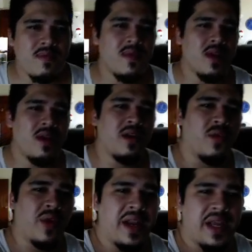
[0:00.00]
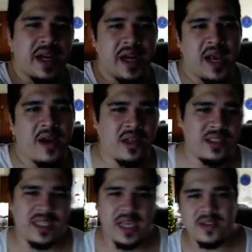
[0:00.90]
you know, radiate it out onto
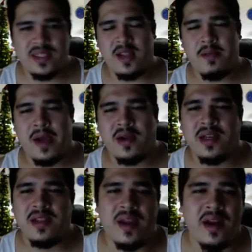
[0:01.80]
the outside of the balcony there.